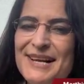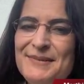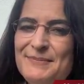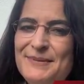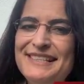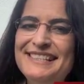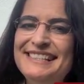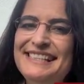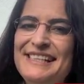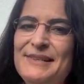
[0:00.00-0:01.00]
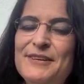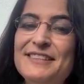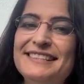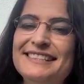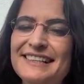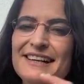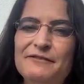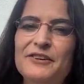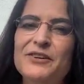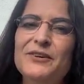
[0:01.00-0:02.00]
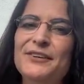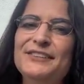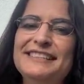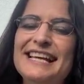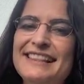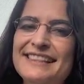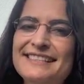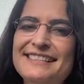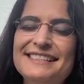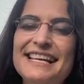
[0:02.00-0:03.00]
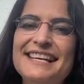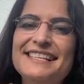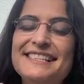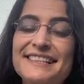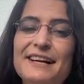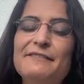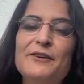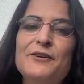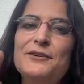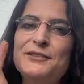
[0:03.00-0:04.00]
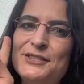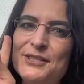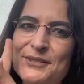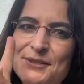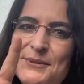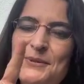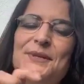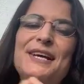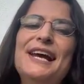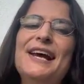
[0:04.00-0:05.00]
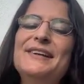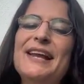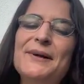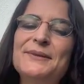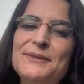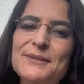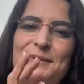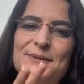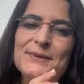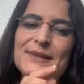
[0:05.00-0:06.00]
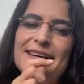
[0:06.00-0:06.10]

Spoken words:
I'm busy with Sing Afrikaans, and this is Sing Afrikaans 2. Now, 2,